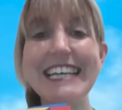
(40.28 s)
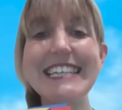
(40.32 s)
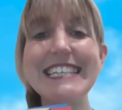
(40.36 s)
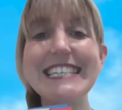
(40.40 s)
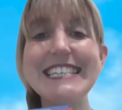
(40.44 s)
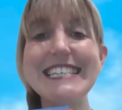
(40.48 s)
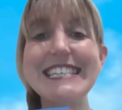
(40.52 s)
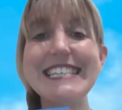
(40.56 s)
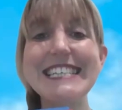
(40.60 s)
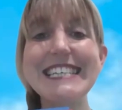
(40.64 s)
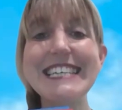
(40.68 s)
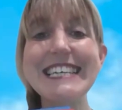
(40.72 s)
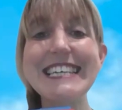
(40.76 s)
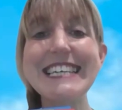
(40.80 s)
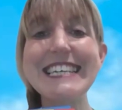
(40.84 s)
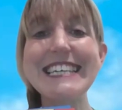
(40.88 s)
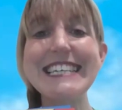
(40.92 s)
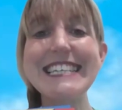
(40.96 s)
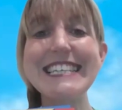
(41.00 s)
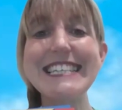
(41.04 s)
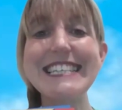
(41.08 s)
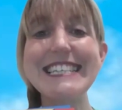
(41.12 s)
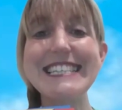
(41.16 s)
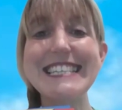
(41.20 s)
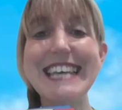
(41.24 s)
D,
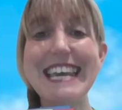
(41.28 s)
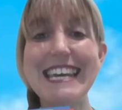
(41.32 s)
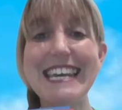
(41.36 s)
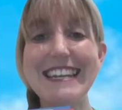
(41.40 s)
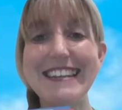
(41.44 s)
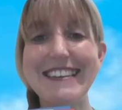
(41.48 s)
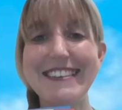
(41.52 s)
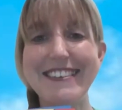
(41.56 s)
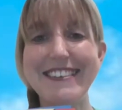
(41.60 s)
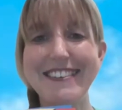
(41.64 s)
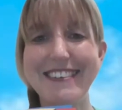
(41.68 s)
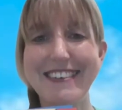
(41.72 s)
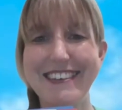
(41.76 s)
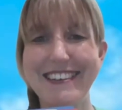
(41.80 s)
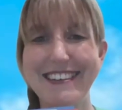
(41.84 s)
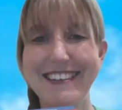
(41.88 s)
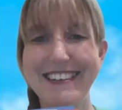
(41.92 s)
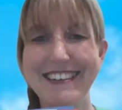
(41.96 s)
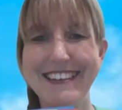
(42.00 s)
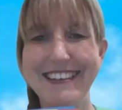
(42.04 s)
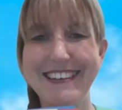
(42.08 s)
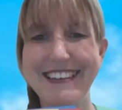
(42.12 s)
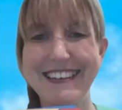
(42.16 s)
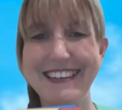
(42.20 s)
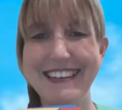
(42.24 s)
date.
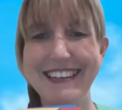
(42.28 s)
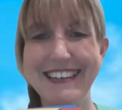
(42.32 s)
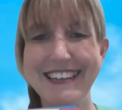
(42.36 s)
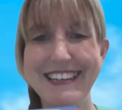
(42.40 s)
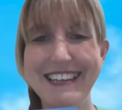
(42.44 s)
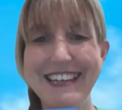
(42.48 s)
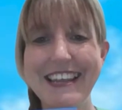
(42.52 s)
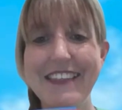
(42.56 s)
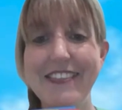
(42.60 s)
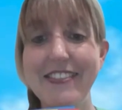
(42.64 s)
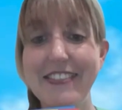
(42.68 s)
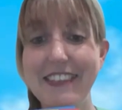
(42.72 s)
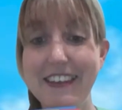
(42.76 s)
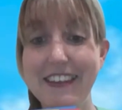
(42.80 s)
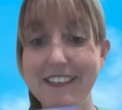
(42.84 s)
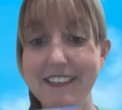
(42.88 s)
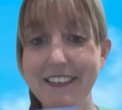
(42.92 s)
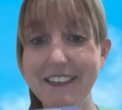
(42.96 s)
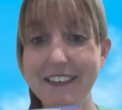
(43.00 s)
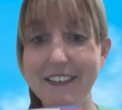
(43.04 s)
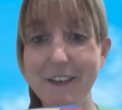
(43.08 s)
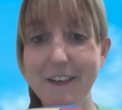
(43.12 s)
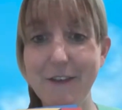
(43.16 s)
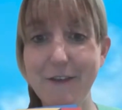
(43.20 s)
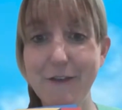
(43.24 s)
This
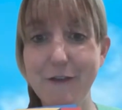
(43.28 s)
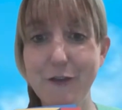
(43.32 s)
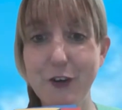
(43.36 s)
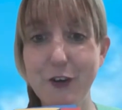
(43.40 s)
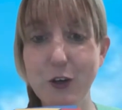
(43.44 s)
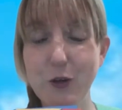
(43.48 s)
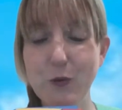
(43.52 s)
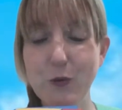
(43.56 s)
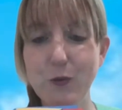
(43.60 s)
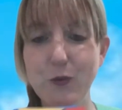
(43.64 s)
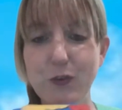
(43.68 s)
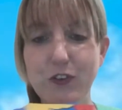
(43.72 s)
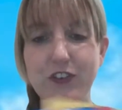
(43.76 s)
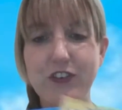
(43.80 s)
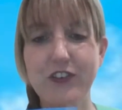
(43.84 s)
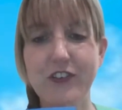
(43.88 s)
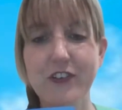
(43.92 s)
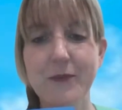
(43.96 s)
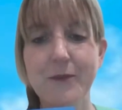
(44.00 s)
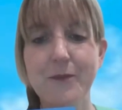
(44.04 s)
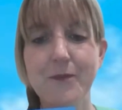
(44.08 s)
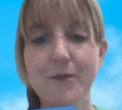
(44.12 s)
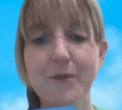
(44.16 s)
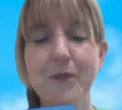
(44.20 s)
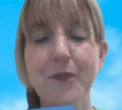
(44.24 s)
is a
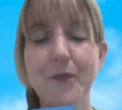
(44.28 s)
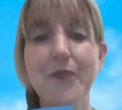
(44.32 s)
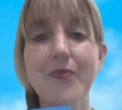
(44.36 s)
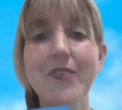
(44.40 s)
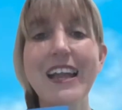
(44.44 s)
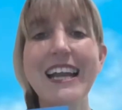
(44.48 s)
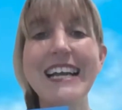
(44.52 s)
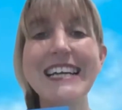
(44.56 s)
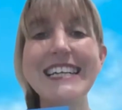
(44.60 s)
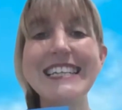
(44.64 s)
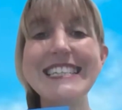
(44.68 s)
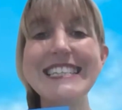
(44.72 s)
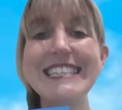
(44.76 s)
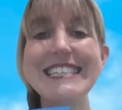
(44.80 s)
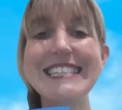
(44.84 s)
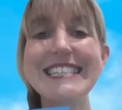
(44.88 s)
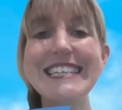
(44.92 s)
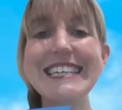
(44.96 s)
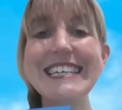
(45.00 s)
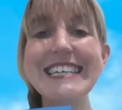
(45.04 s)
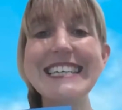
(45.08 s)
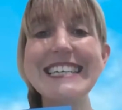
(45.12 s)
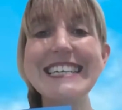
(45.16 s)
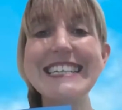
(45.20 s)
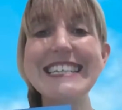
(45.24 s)
fruit.
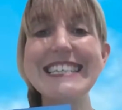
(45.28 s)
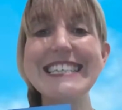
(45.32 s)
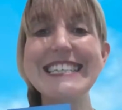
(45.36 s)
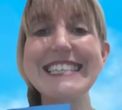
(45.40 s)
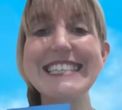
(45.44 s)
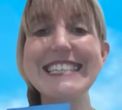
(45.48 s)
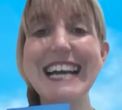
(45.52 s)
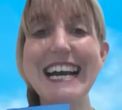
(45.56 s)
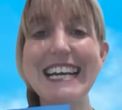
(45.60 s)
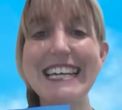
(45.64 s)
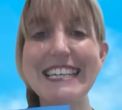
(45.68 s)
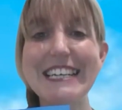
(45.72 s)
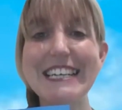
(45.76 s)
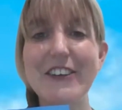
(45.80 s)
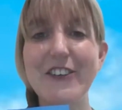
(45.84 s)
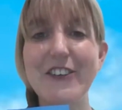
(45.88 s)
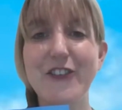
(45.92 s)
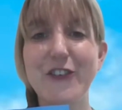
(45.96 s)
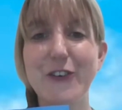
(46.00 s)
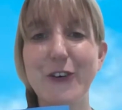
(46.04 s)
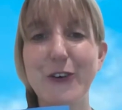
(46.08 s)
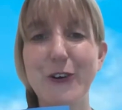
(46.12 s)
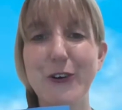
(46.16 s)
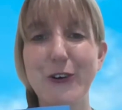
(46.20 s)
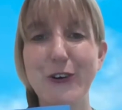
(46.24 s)
D,
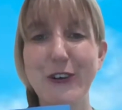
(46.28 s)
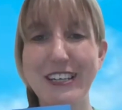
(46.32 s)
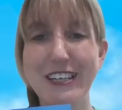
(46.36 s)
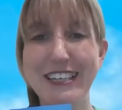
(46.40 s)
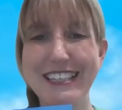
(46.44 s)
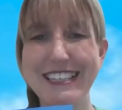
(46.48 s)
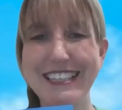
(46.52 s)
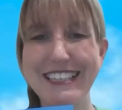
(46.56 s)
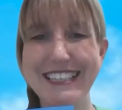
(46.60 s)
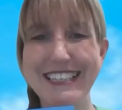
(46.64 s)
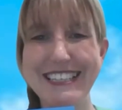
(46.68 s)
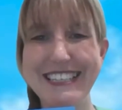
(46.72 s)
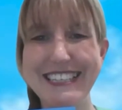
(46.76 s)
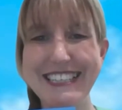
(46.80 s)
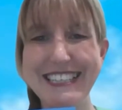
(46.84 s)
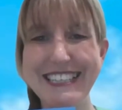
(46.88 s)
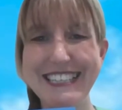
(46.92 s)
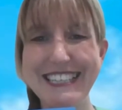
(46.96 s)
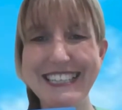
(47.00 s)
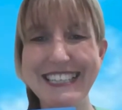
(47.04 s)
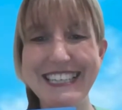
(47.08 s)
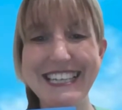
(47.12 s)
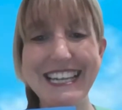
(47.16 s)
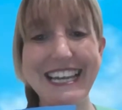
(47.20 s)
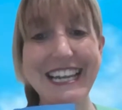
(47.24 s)
dinosaur.
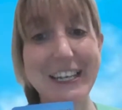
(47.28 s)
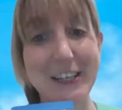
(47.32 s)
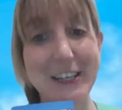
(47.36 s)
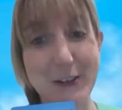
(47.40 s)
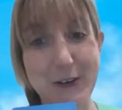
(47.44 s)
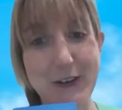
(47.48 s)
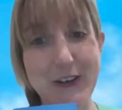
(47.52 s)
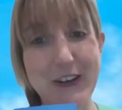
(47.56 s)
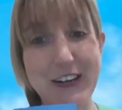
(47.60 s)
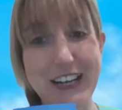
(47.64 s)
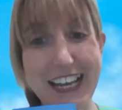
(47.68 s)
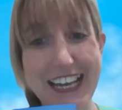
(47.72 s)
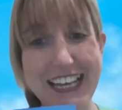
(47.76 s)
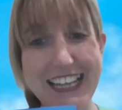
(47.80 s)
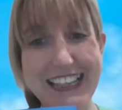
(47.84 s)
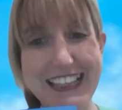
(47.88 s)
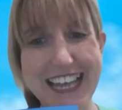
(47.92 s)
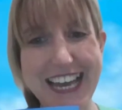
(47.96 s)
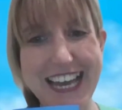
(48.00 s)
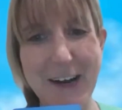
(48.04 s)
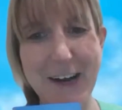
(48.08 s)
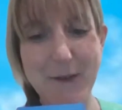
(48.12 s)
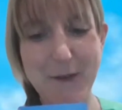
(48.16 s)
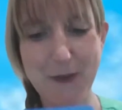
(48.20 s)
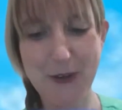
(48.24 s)
I know you like
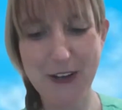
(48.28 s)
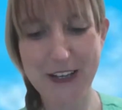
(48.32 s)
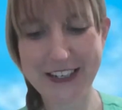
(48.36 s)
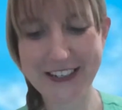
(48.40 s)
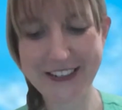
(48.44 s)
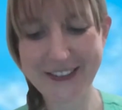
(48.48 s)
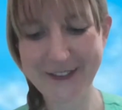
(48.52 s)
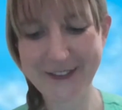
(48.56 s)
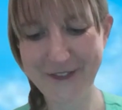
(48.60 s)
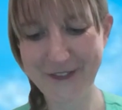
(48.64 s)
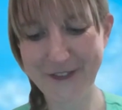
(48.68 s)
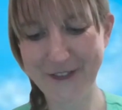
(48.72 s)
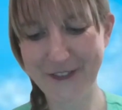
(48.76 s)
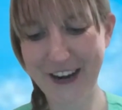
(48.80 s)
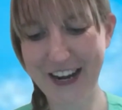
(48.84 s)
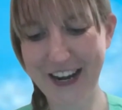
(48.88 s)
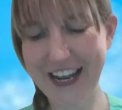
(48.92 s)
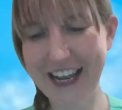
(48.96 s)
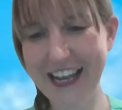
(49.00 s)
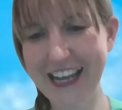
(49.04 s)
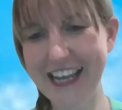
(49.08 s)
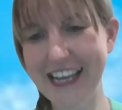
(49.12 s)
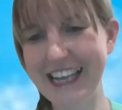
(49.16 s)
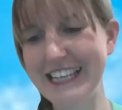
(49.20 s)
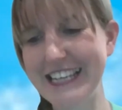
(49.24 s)
that one.
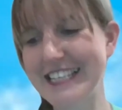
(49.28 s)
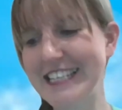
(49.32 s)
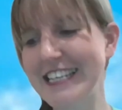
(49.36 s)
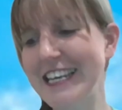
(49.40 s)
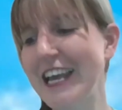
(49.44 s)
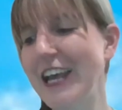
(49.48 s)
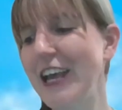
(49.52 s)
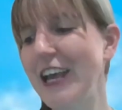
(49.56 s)
Right.